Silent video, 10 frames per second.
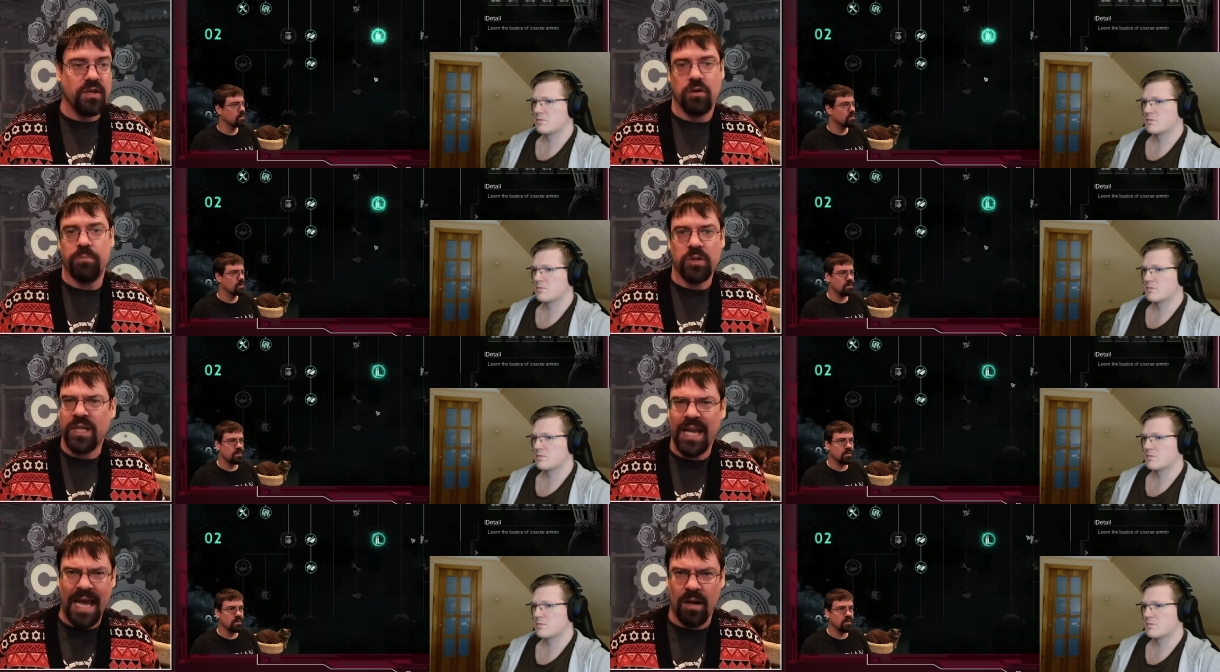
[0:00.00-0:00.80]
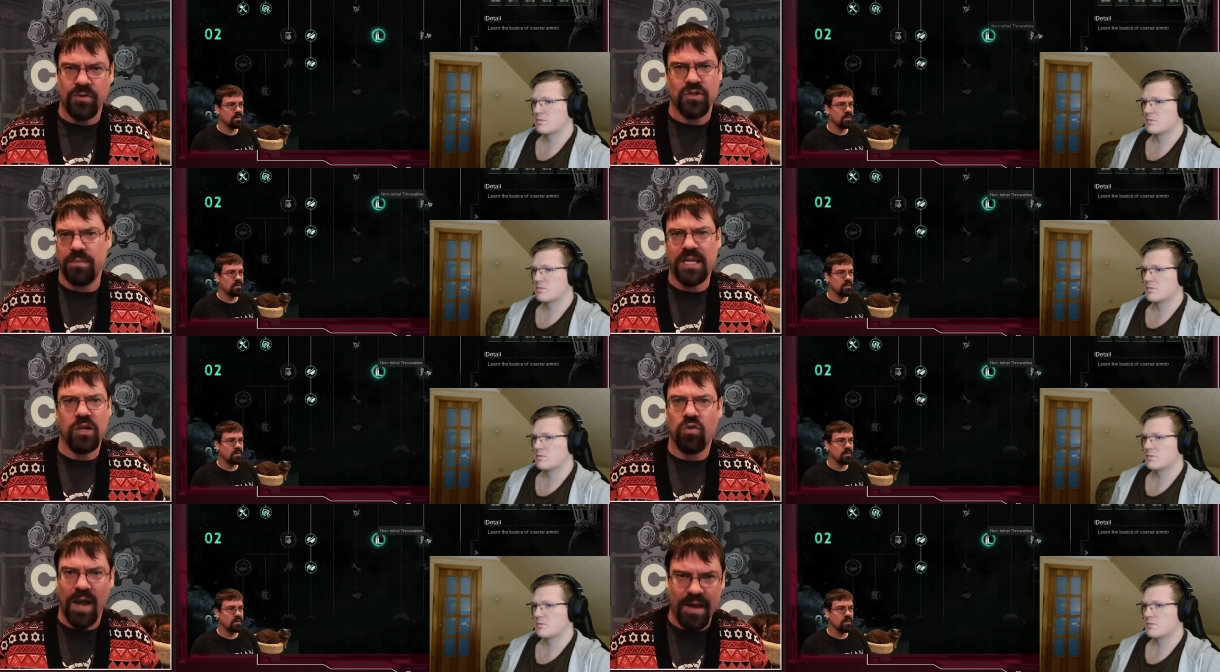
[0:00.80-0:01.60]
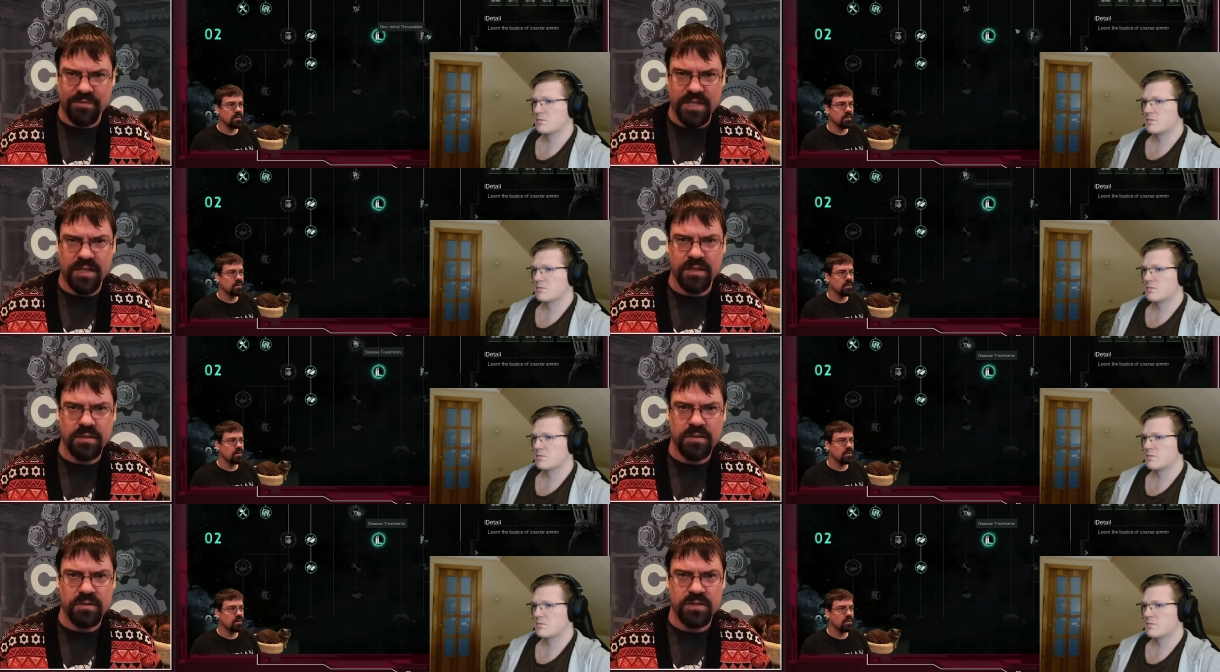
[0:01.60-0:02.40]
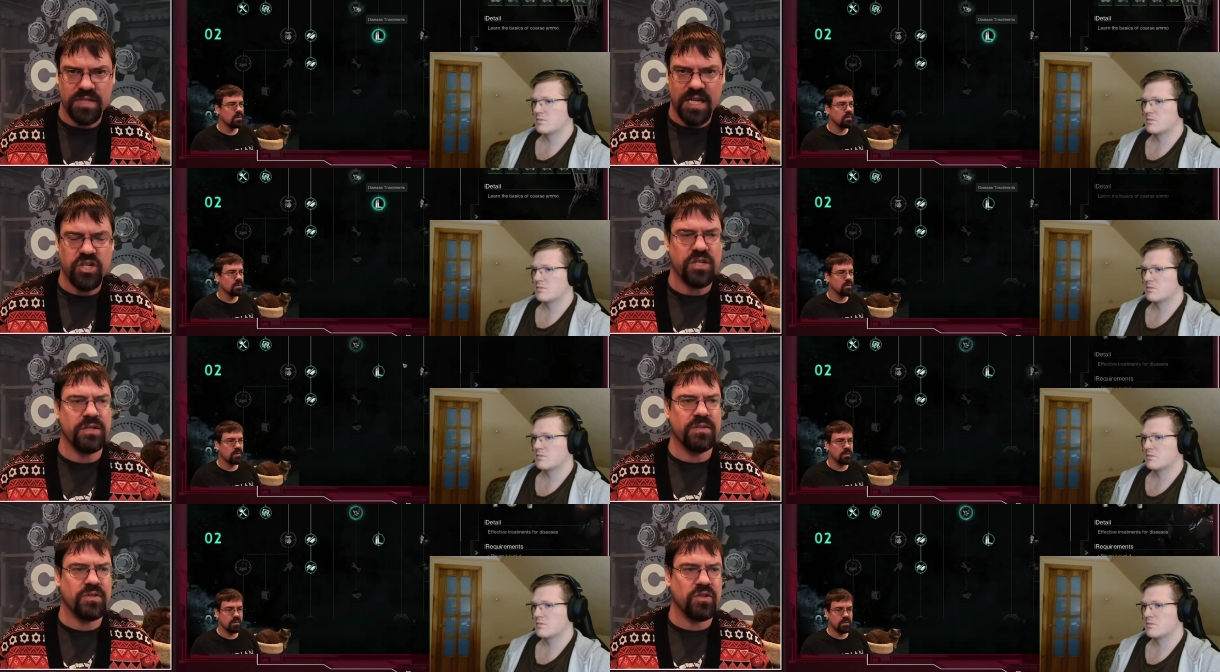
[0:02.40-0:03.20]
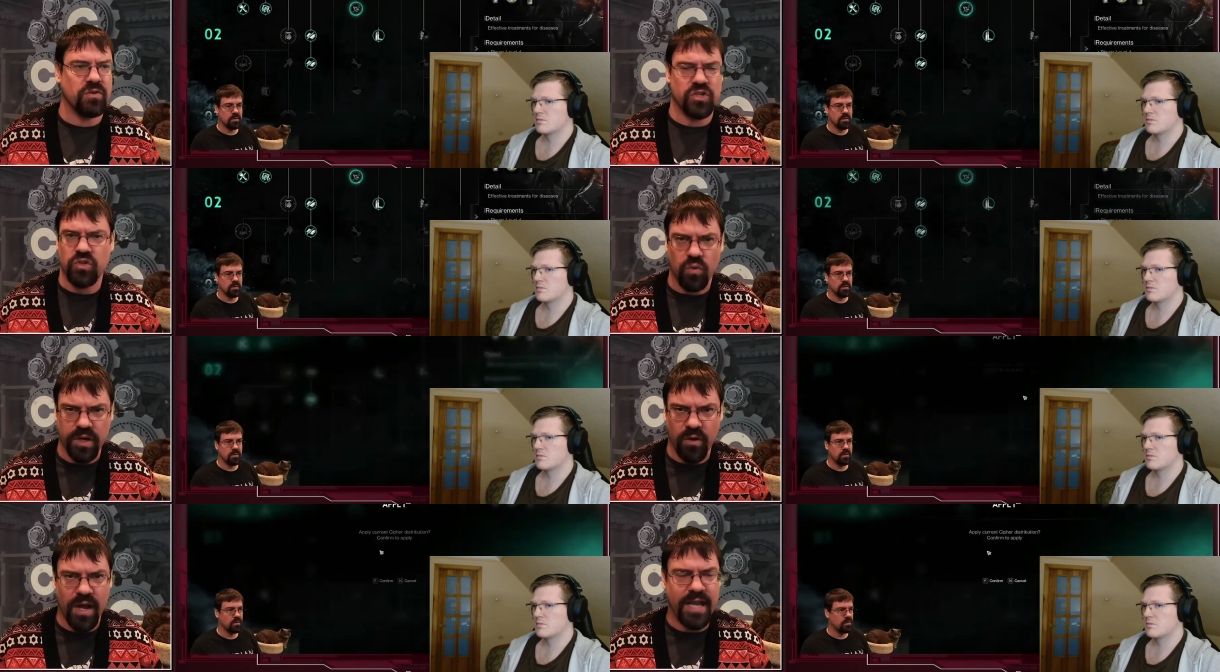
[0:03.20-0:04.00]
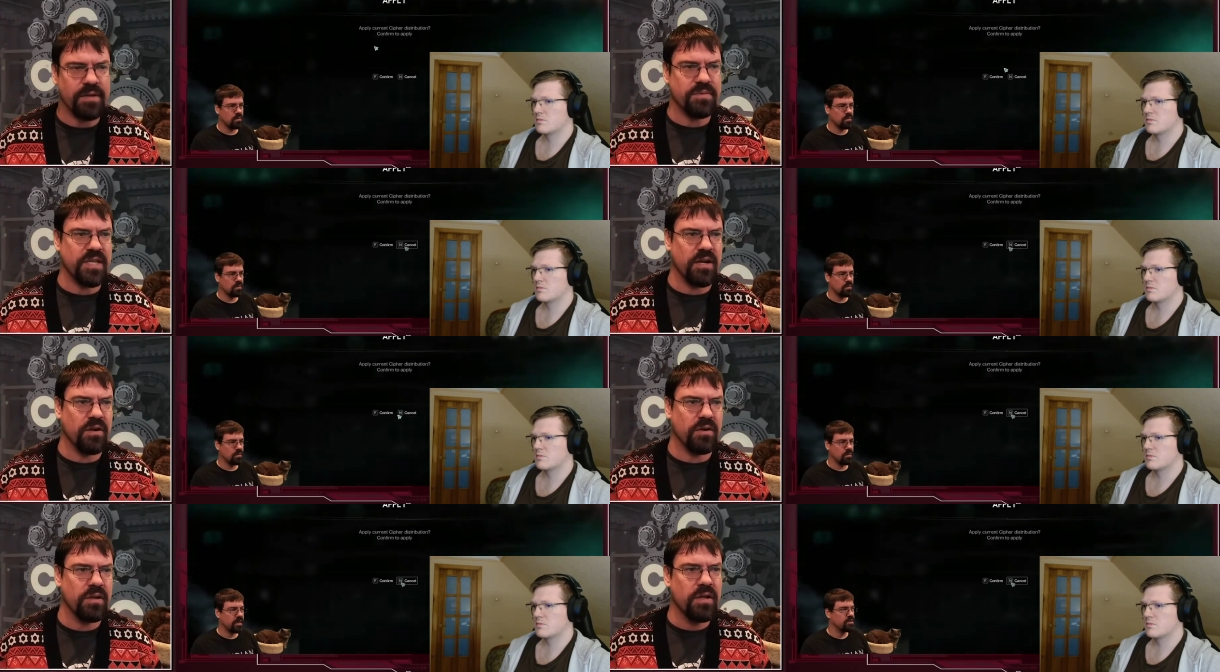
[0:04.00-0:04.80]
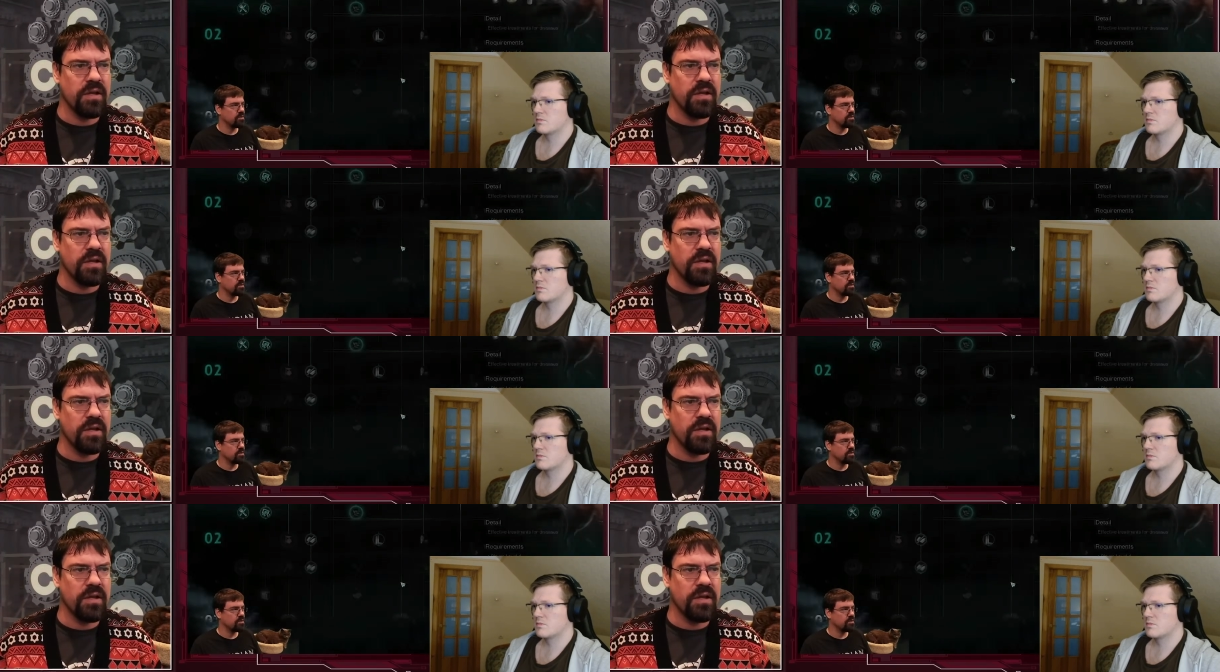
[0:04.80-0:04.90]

Speaker 1: You're building a house. You're making crafting stations. You're storing your items there.